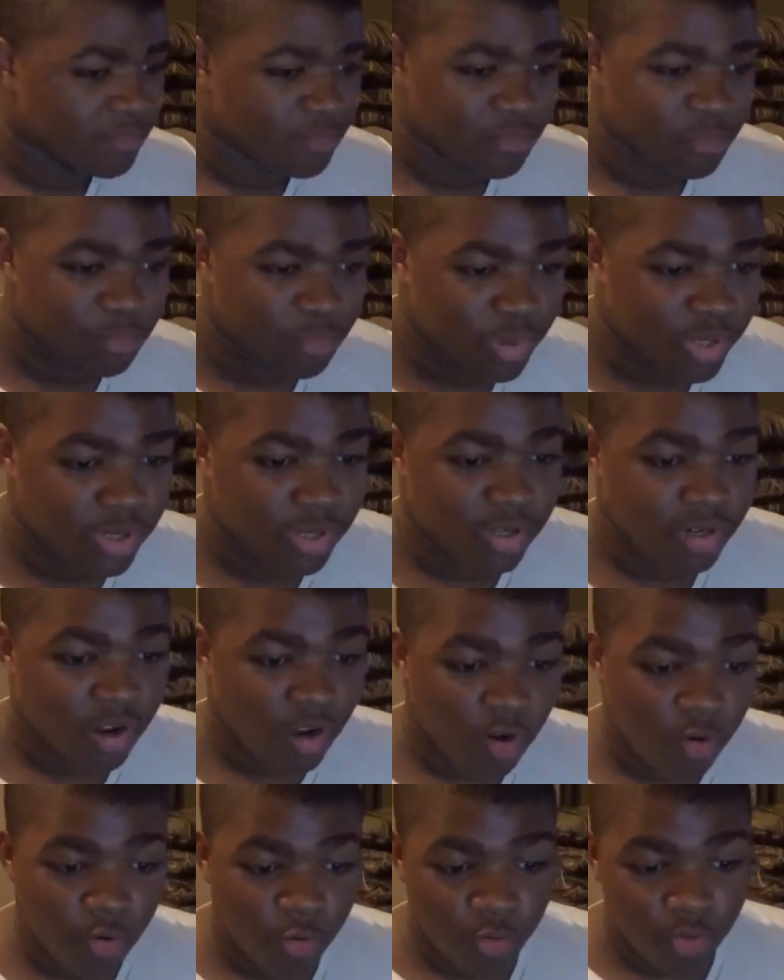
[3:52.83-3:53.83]
But
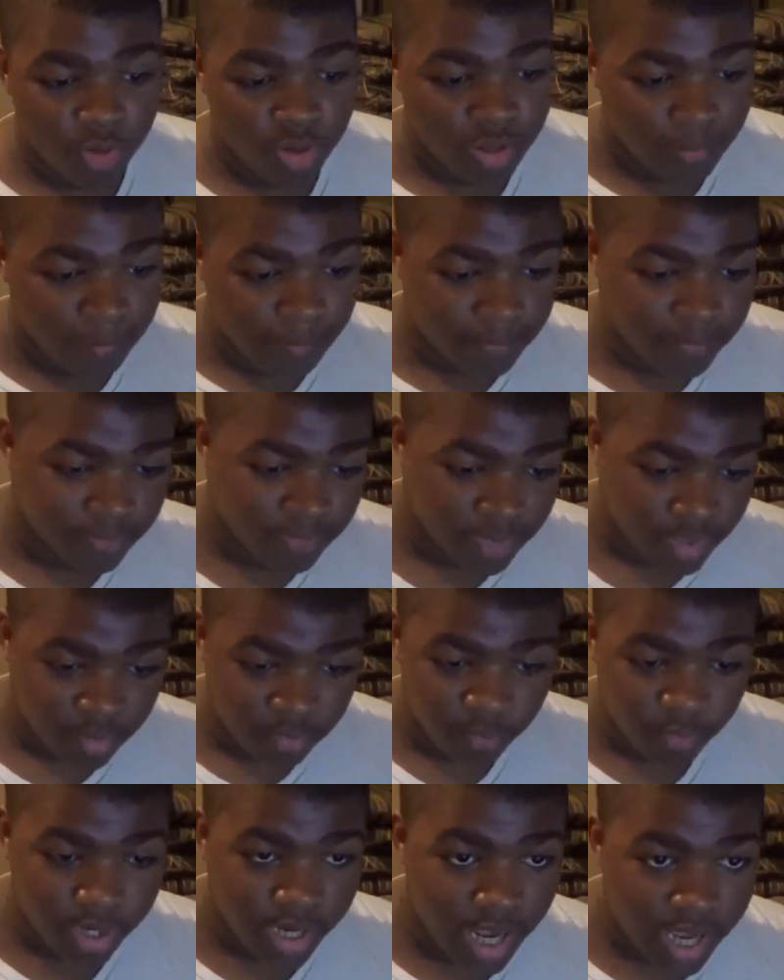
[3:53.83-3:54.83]
no,
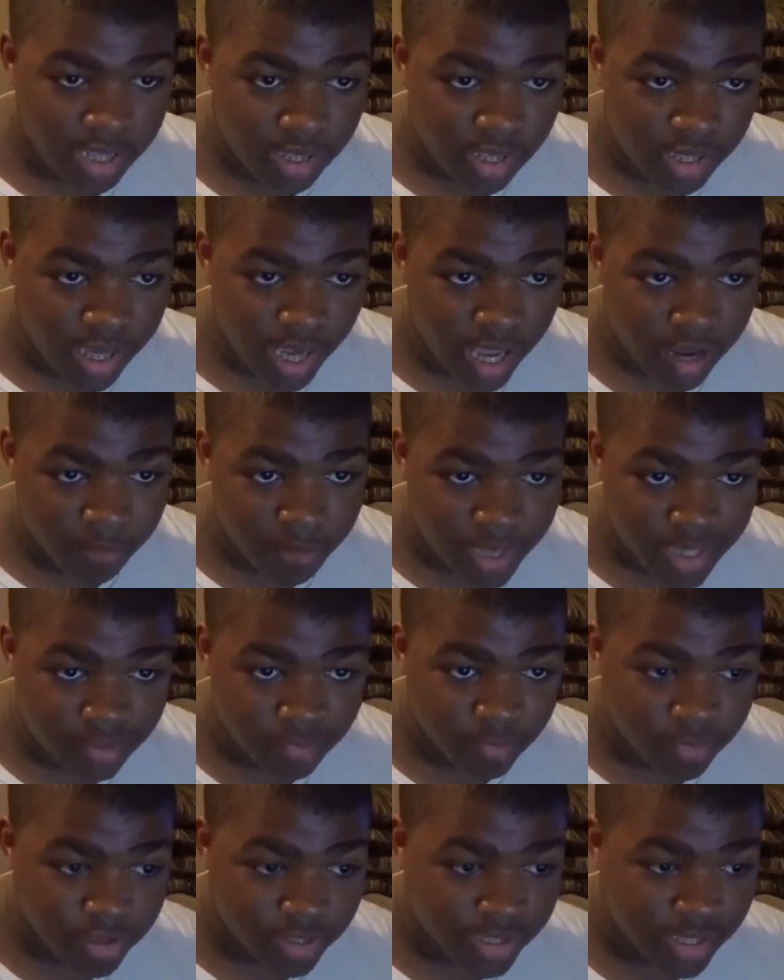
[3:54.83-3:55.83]
when I look at it, it makes
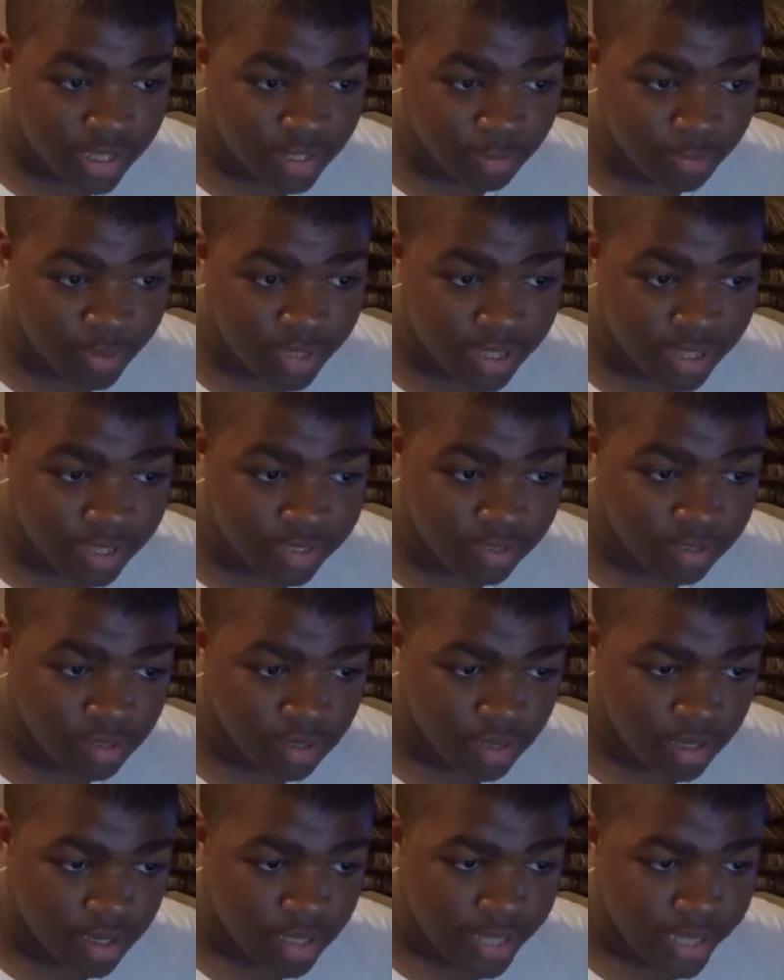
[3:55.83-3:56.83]
more sense because...
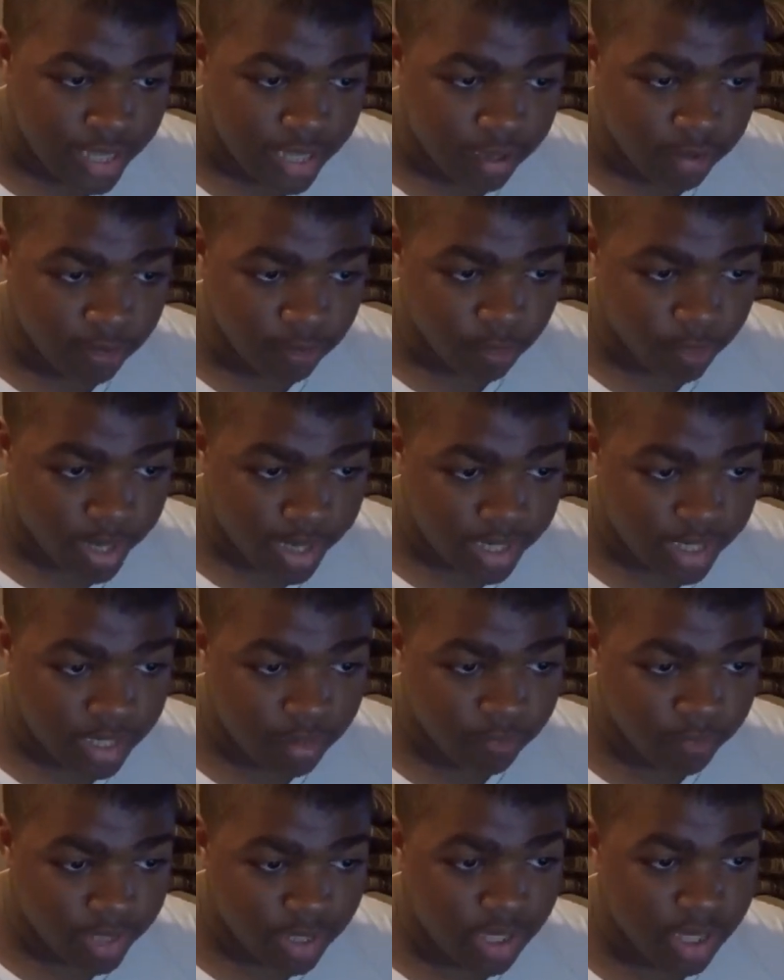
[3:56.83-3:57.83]

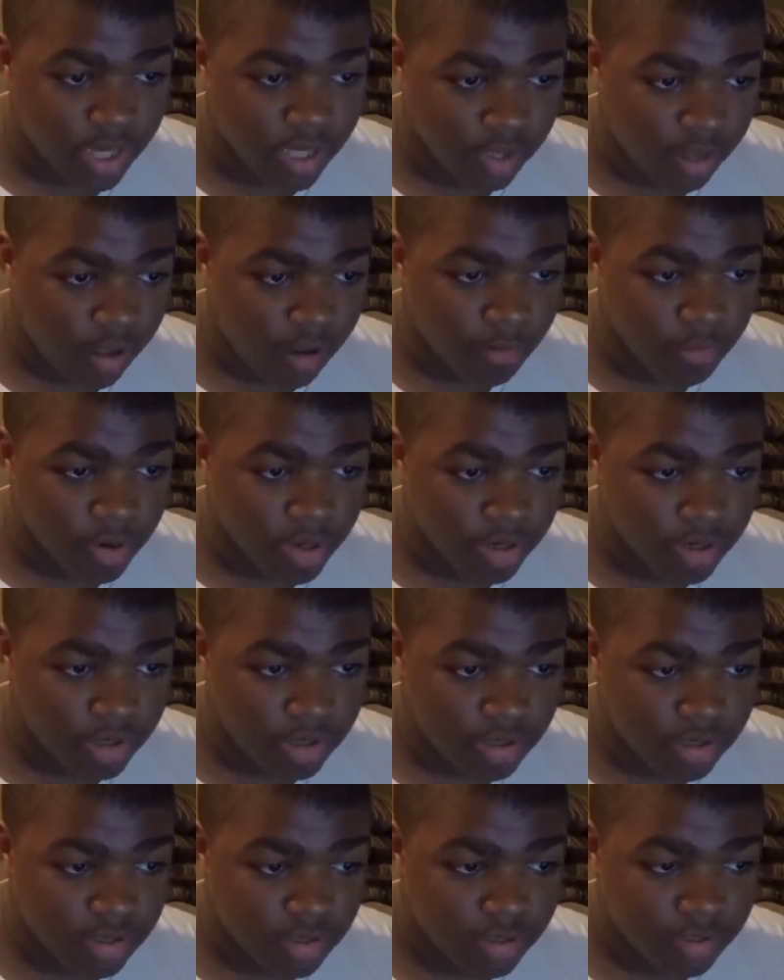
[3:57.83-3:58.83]
With the claw
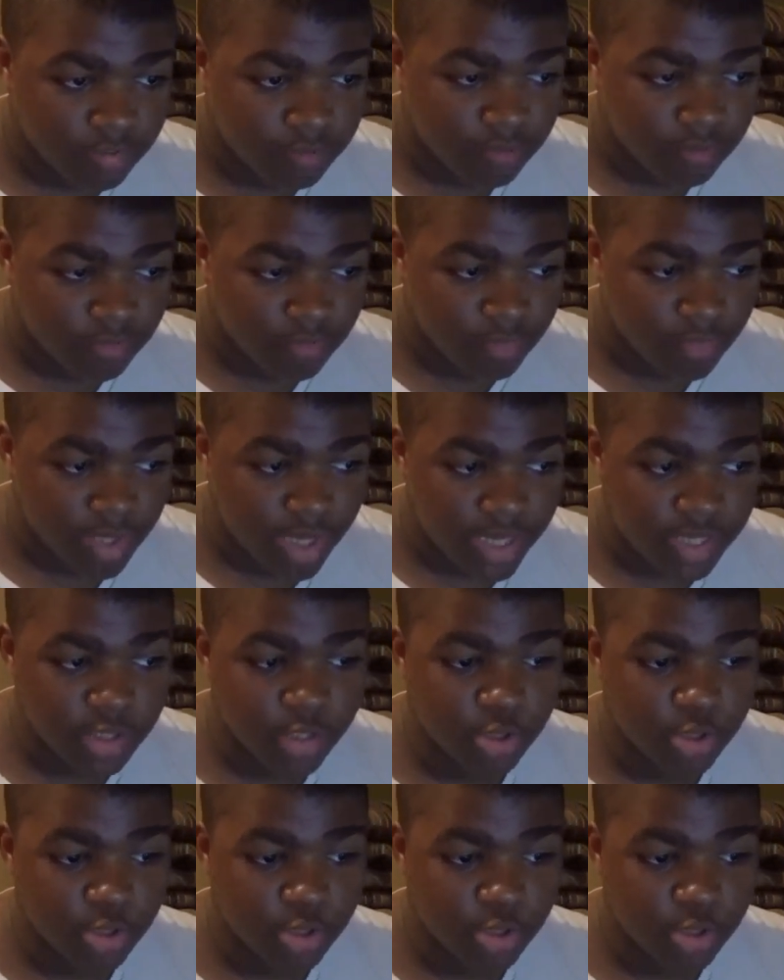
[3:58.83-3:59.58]
marks, it's